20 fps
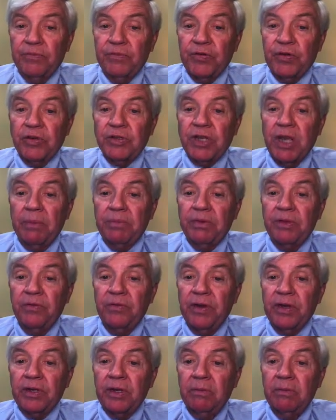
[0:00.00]
For example, the
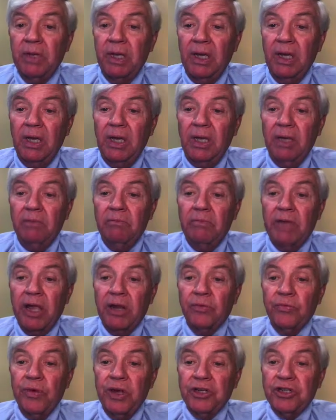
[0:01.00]
victim may
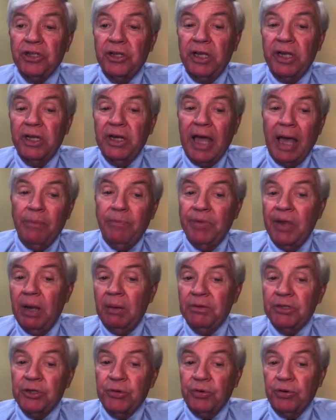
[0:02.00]
originally not be
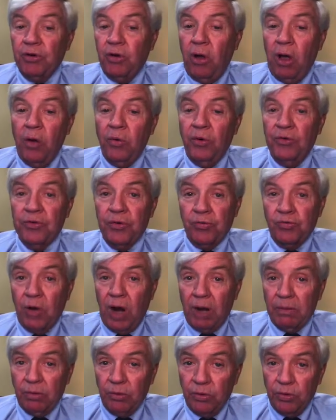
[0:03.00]
able to recall what the
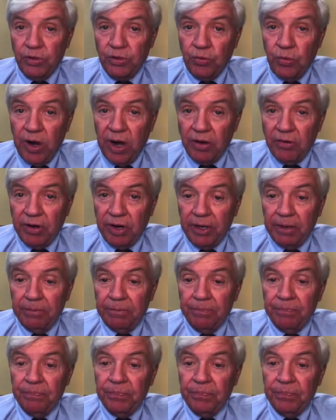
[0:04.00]
robber was wearing,